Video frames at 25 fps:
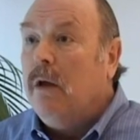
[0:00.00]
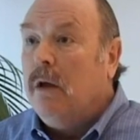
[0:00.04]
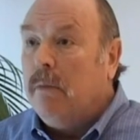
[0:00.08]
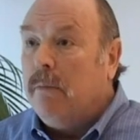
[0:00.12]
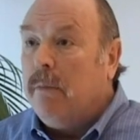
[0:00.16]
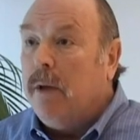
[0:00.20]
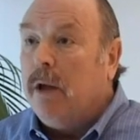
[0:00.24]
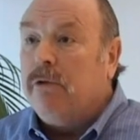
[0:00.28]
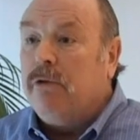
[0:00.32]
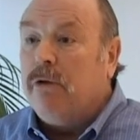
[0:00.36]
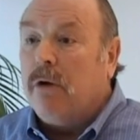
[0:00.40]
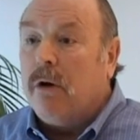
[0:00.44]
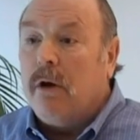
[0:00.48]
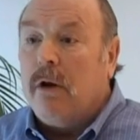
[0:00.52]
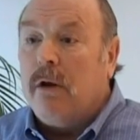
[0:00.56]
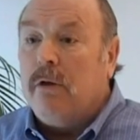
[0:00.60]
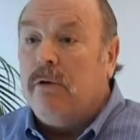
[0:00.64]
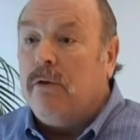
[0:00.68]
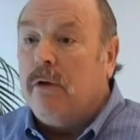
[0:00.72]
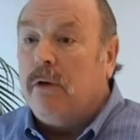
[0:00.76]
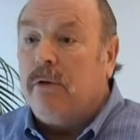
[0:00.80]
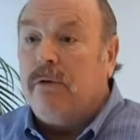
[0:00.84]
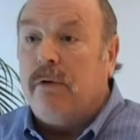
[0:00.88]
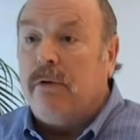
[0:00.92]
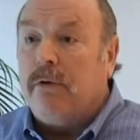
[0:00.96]

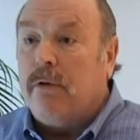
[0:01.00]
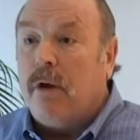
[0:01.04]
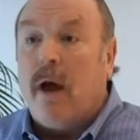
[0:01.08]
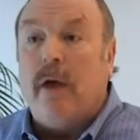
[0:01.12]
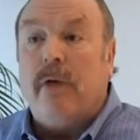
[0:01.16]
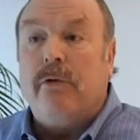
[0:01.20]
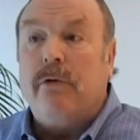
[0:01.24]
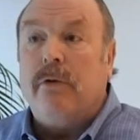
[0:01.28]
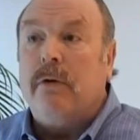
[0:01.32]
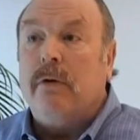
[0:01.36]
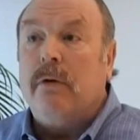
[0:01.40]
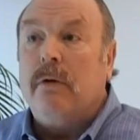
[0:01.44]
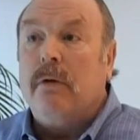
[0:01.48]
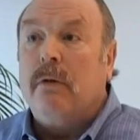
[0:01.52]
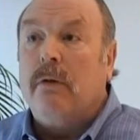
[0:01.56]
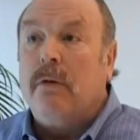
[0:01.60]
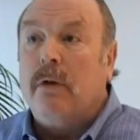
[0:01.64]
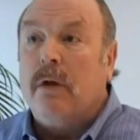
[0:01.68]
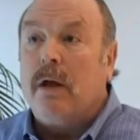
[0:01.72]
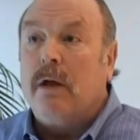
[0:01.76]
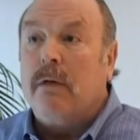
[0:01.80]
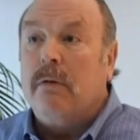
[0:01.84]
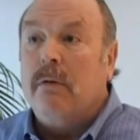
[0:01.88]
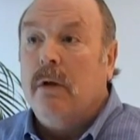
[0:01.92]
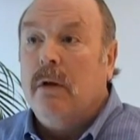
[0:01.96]
MedJourneys is addressing
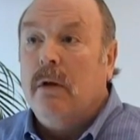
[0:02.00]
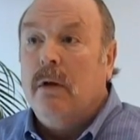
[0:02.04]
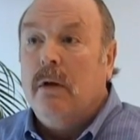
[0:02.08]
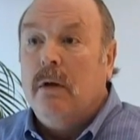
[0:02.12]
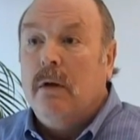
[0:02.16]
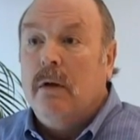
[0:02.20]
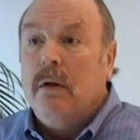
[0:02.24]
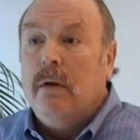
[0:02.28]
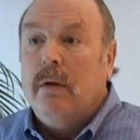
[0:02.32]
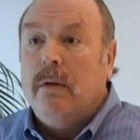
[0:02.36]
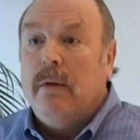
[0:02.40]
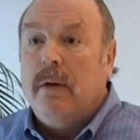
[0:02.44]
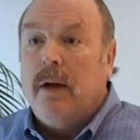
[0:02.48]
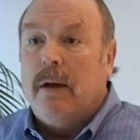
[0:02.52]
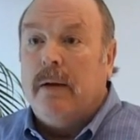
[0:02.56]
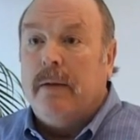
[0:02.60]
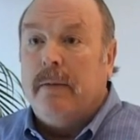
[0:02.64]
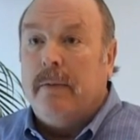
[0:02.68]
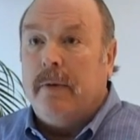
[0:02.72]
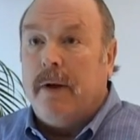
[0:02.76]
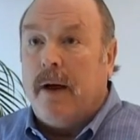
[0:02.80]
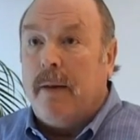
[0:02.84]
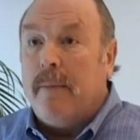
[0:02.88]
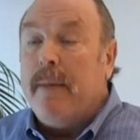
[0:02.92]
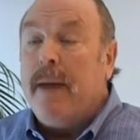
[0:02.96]
that
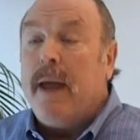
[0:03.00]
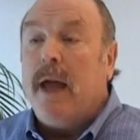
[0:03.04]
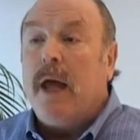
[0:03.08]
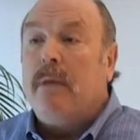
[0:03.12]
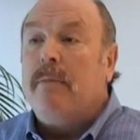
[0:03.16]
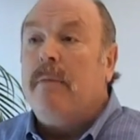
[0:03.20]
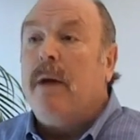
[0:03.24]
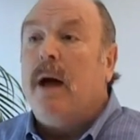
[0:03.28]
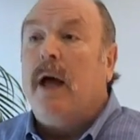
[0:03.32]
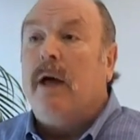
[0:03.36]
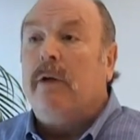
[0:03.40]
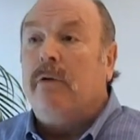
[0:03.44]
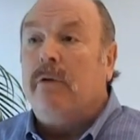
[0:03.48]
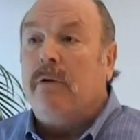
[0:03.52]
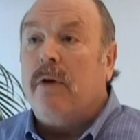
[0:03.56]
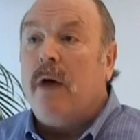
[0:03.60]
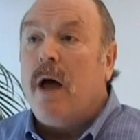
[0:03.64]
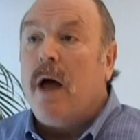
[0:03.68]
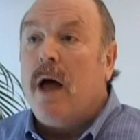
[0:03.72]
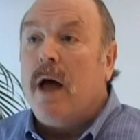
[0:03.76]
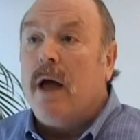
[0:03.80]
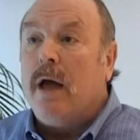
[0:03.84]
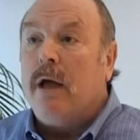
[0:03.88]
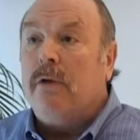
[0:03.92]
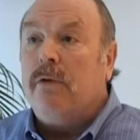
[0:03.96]
a man my
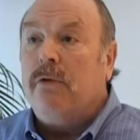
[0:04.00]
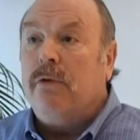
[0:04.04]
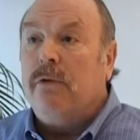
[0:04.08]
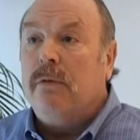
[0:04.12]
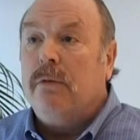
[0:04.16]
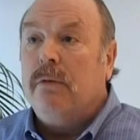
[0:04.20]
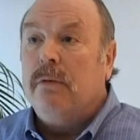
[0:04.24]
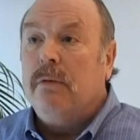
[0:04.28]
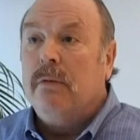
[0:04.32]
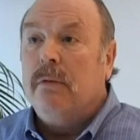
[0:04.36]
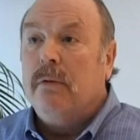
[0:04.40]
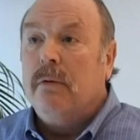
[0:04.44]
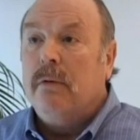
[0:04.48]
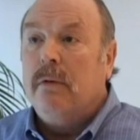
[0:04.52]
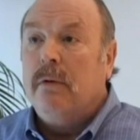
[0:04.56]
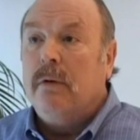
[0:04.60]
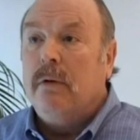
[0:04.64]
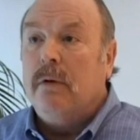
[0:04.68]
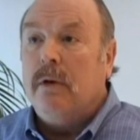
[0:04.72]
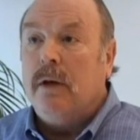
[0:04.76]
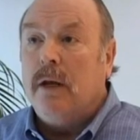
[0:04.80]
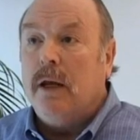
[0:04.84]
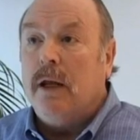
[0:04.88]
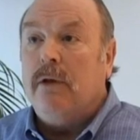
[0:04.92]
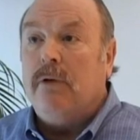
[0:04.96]
size
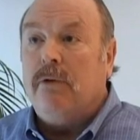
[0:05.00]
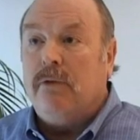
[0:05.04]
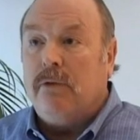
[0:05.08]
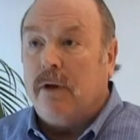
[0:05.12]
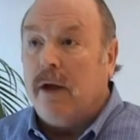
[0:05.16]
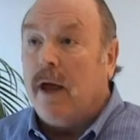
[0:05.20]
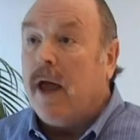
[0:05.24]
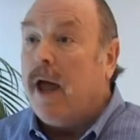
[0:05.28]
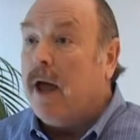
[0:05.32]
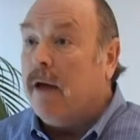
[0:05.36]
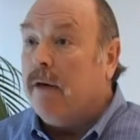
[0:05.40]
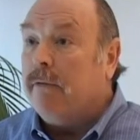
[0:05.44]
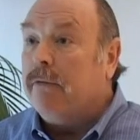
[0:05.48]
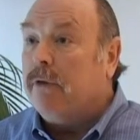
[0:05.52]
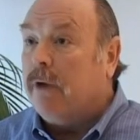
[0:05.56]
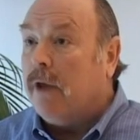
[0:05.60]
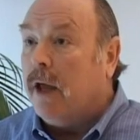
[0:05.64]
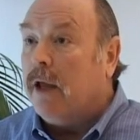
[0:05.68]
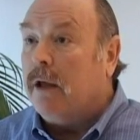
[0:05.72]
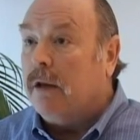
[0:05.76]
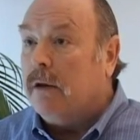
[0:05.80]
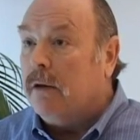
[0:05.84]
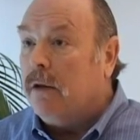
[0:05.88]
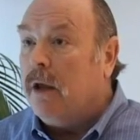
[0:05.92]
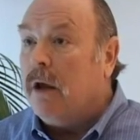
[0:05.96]
needs to have
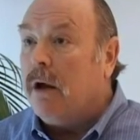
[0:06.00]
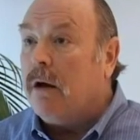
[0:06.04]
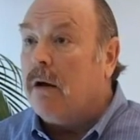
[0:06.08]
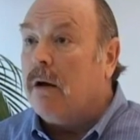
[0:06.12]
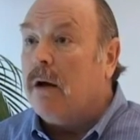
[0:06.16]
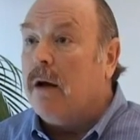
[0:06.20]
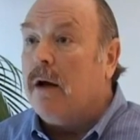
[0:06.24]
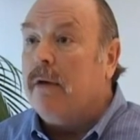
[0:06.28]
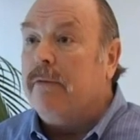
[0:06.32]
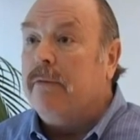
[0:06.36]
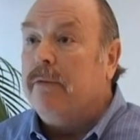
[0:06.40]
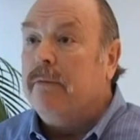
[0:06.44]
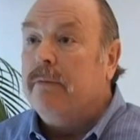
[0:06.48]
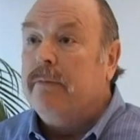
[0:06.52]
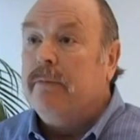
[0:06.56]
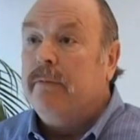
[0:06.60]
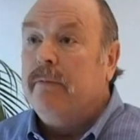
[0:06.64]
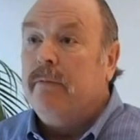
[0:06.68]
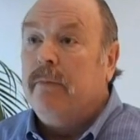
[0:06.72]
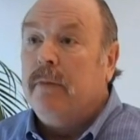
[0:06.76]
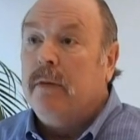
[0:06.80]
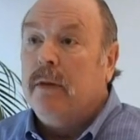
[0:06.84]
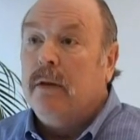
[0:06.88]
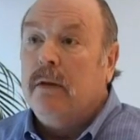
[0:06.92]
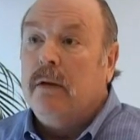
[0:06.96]
taken care of.
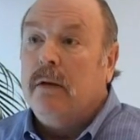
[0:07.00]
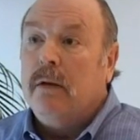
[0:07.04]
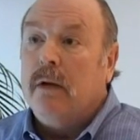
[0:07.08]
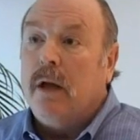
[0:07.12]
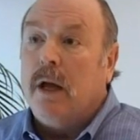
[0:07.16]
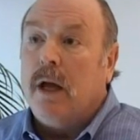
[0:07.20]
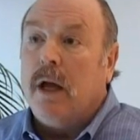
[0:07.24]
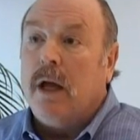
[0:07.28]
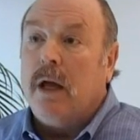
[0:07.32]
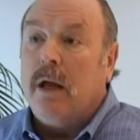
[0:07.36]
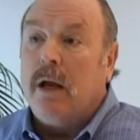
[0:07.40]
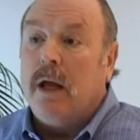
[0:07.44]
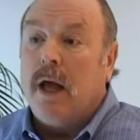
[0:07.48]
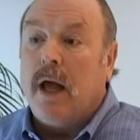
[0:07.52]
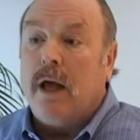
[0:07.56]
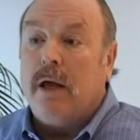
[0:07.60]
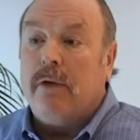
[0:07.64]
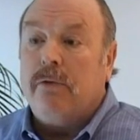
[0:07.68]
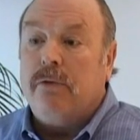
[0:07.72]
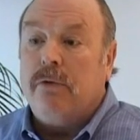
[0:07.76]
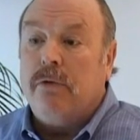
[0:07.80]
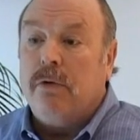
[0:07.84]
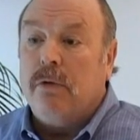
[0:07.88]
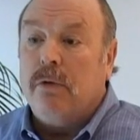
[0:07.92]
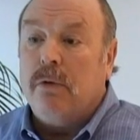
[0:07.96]
And
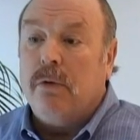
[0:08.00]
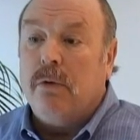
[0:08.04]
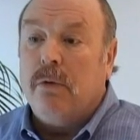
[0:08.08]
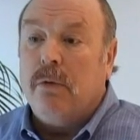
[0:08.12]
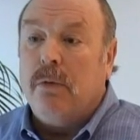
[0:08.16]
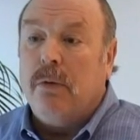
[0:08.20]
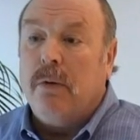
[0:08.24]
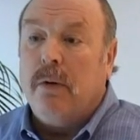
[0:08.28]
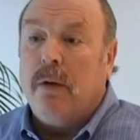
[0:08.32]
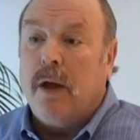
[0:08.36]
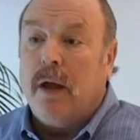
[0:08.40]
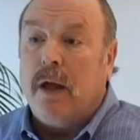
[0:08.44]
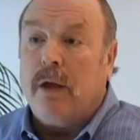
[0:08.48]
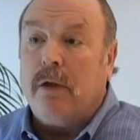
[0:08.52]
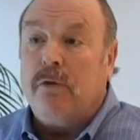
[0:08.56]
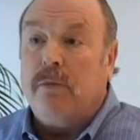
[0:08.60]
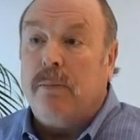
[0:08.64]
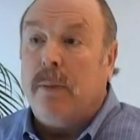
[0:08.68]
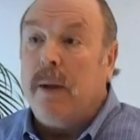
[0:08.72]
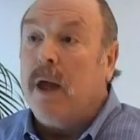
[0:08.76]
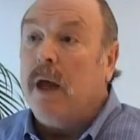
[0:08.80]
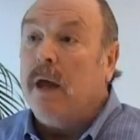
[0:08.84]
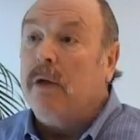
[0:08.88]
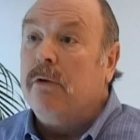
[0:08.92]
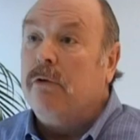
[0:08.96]
as you
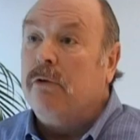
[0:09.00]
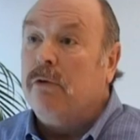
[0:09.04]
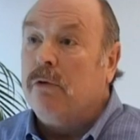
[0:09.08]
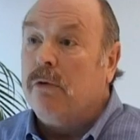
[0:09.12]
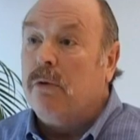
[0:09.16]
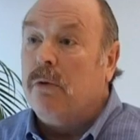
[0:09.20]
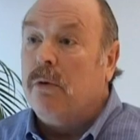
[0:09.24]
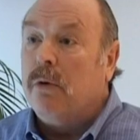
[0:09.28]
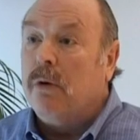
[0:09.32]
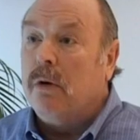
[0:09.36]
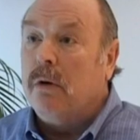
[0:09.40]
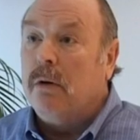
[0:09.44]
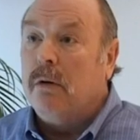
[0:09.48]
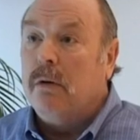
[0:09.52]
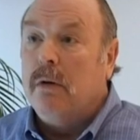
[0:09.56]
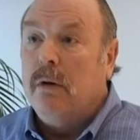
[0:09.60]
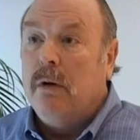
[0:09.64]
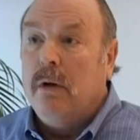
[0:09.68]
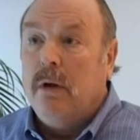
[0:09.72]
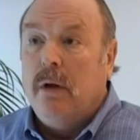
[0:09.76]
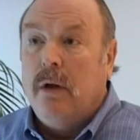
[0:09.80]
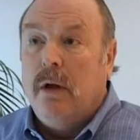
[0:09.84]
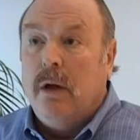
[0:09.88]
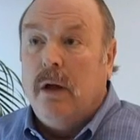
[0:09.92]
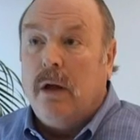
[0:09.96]
expand your
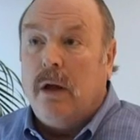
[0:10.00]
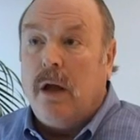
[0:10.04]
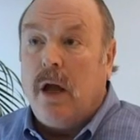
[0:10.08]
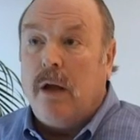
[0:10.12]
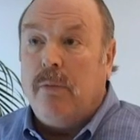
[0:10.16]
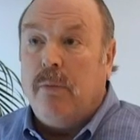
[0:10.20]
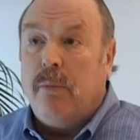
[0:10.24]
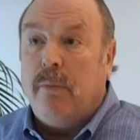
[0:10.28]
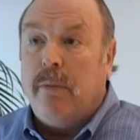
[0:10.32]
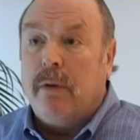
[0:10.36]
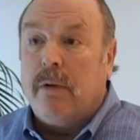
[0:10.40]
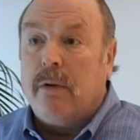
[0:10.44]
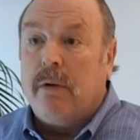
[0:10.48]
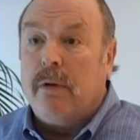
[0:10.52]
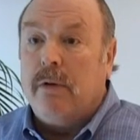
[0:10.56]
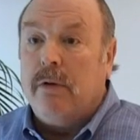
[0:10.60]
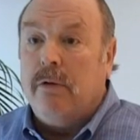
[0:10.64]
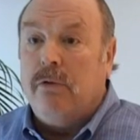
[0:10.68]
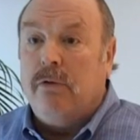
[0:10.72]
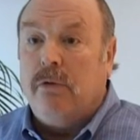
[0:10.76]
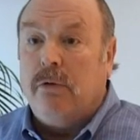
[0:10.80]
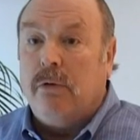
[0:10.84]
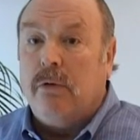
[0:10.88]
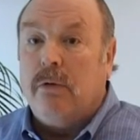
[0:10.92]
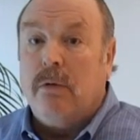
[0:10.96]

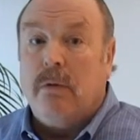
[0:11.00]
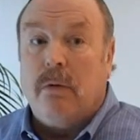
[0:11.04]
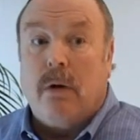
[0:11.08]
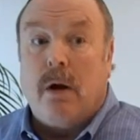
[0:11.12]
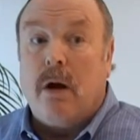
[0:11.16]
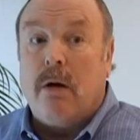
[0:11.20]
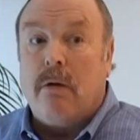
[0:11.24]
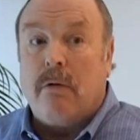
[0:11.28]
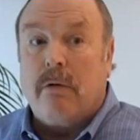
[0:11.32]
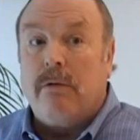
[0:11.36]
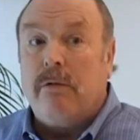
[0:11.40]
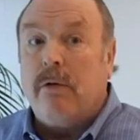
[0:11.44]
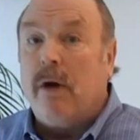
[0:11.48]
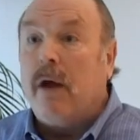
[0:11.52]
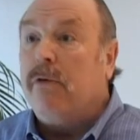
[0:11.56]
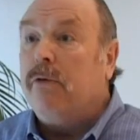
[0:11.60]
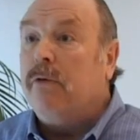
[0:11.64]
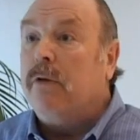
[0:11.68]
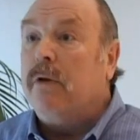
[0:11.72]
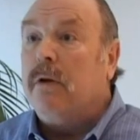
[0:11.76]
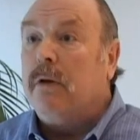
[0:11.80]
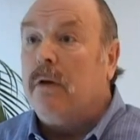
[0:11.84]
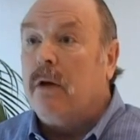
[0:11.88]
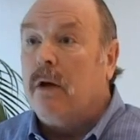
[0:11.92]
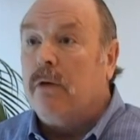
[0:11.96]
capabilities, you are
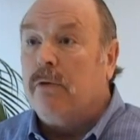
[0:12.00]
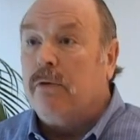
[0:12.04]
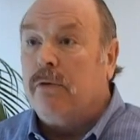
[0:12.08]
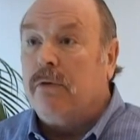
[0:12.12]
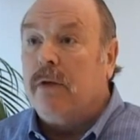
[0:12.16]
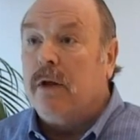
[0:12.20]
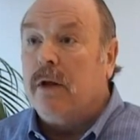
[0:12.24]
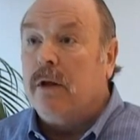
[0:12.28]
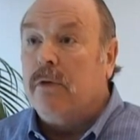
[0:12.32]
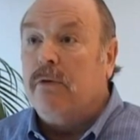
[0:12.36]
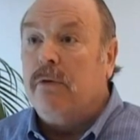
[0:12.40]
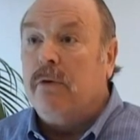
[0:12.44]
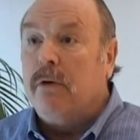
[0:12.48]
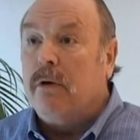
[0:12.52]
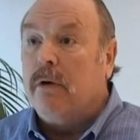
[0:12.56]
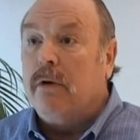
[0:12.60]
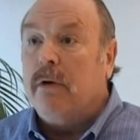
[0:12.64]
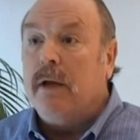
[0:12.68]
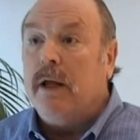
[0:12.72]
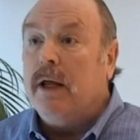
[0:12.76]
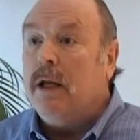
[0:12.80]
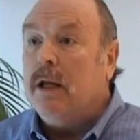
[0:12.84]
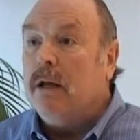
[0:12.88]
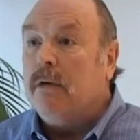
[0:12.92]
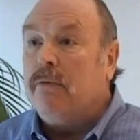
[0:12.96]
addressing those things that are
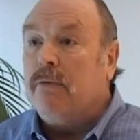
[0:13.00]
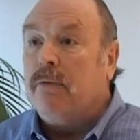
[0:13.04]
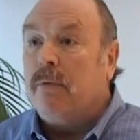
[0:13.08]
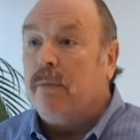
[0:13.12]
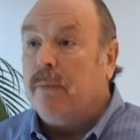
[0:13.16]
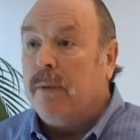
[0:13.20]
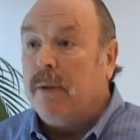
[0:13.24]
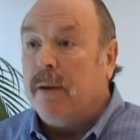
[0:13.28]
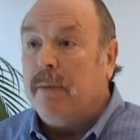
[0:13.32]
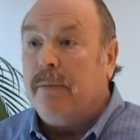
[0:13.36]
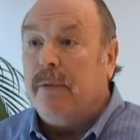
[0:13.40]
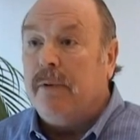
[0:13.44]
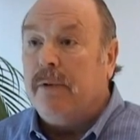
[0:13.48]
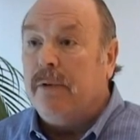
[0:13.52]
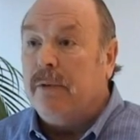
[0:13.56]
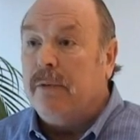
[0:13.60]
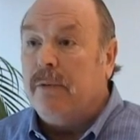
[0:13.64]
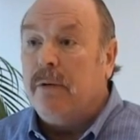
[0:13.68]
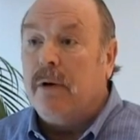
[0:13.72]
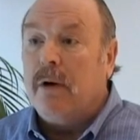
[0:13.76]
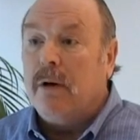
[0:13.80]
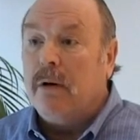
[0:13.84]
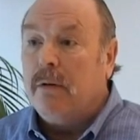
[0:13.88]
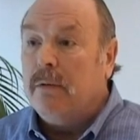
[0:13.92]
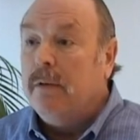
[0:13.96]
needed for people
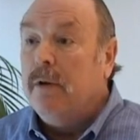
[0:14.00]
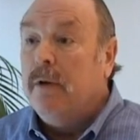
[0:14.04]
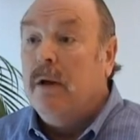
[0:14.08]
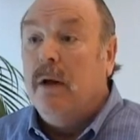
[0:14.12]
who are